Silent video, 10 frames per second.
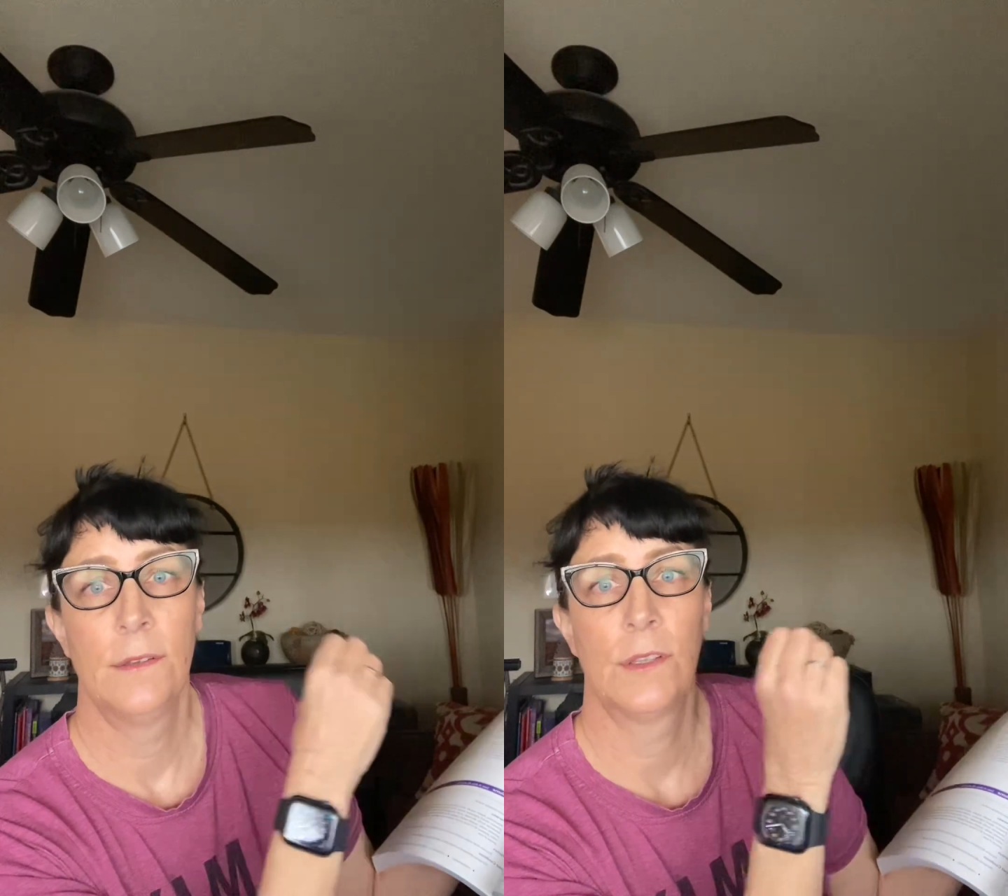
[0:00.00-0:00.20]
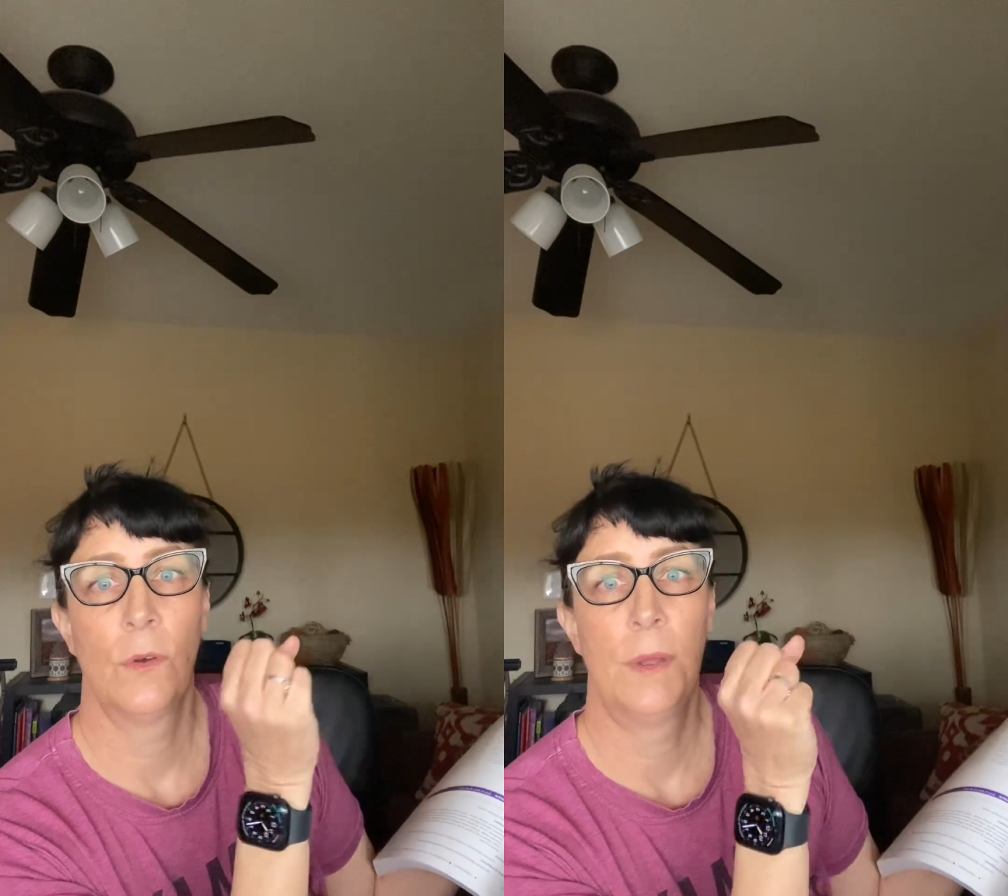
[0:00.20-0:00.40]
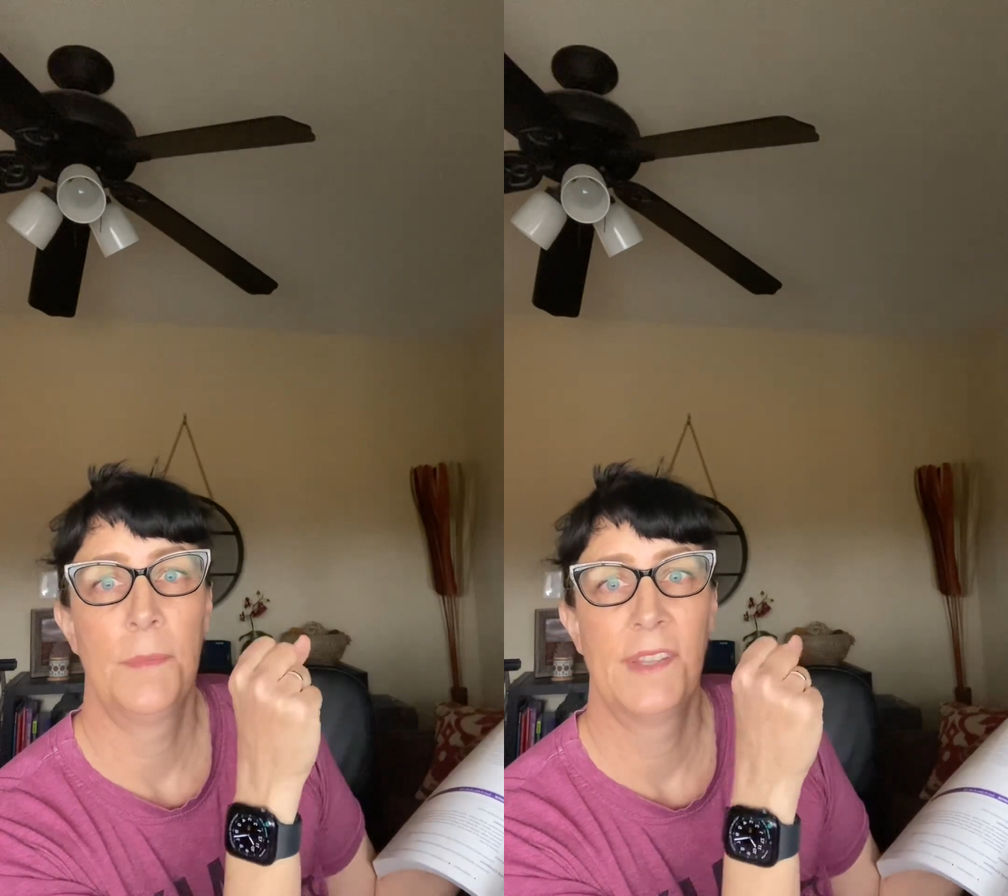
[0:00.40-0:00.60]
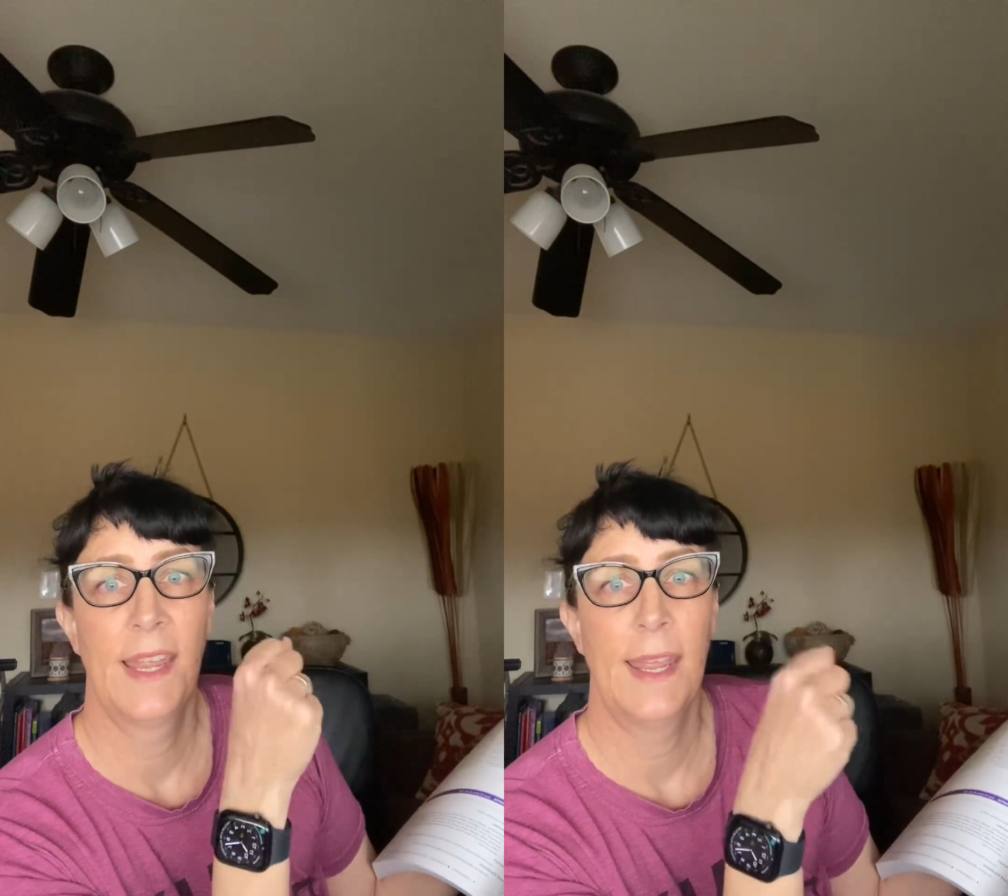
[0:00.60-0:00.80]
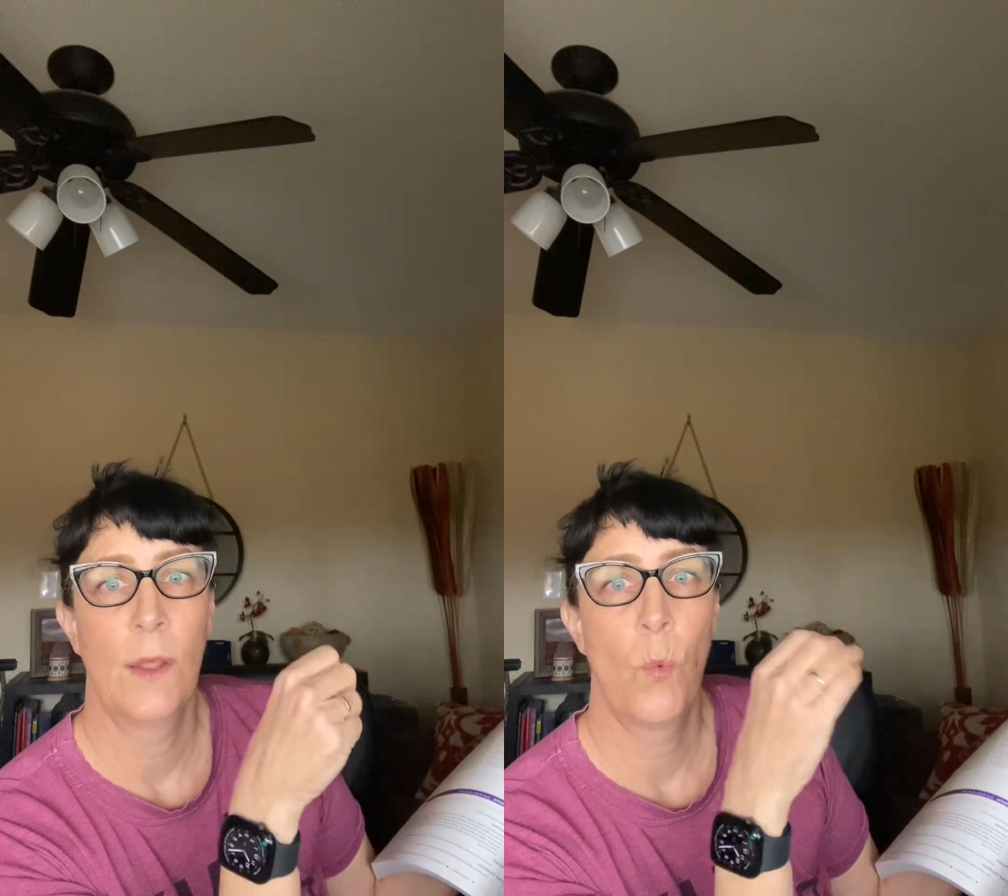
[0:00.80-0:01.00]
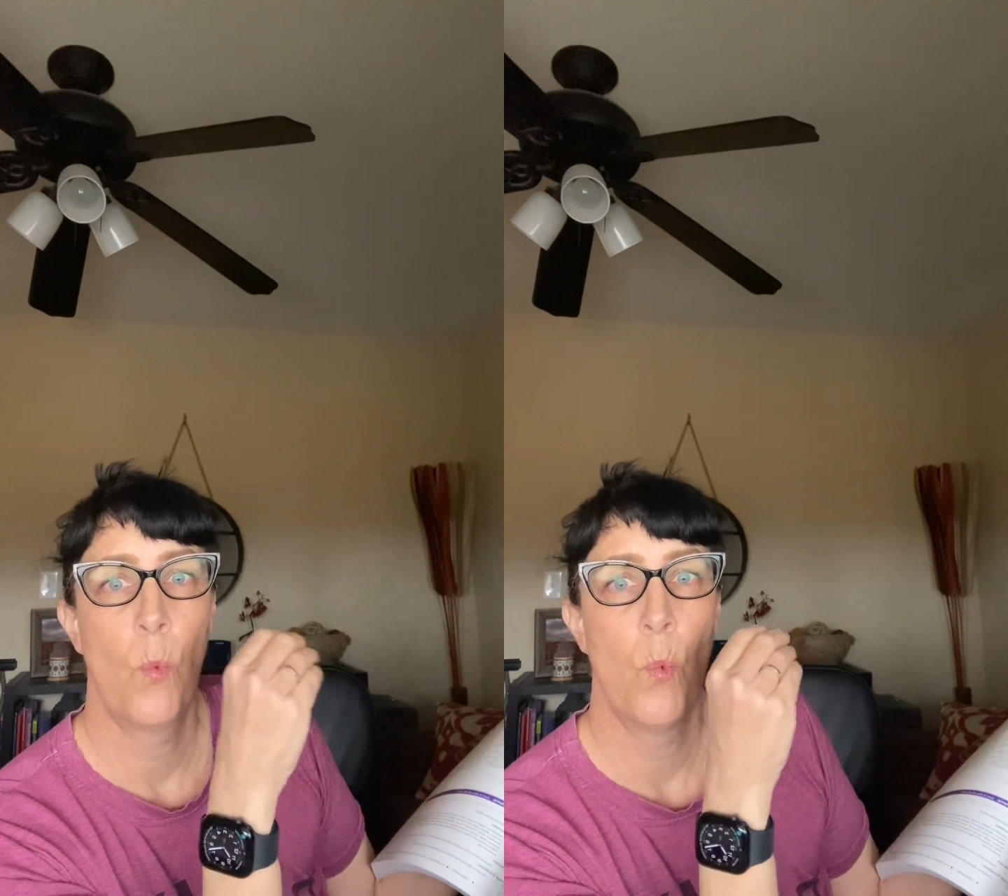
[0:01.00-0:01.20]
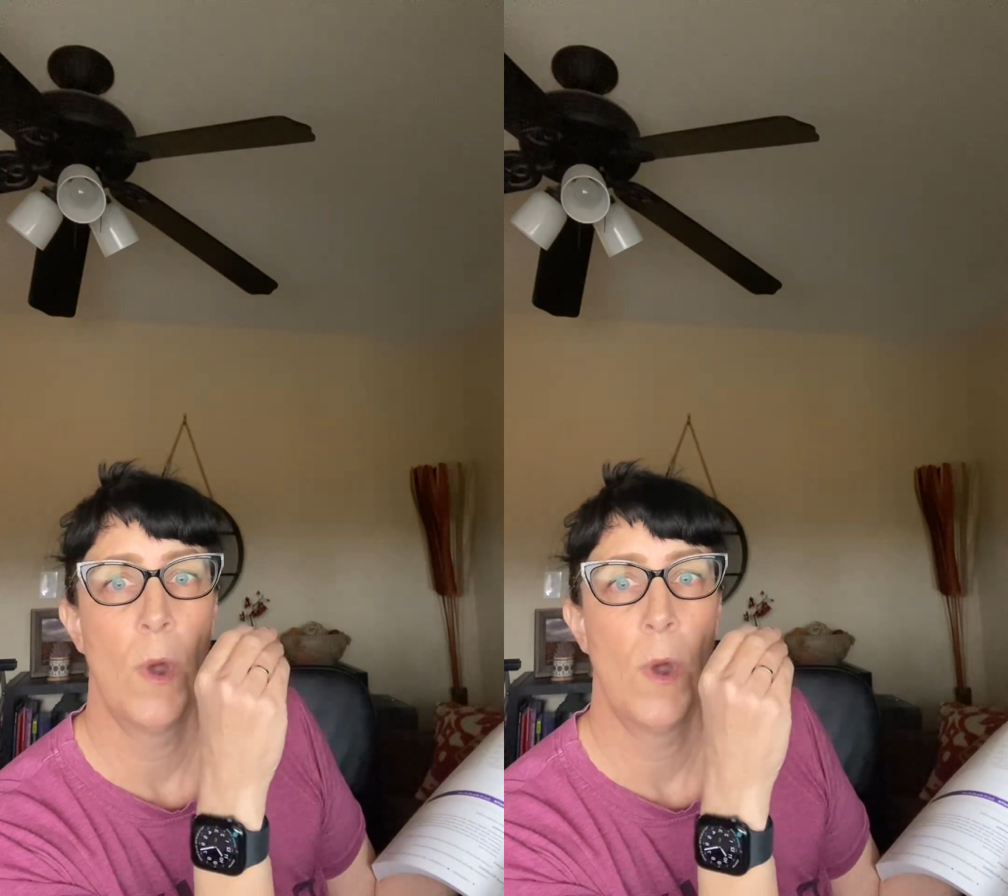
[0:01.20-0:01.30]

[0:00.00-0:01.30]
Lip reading: So I'm saying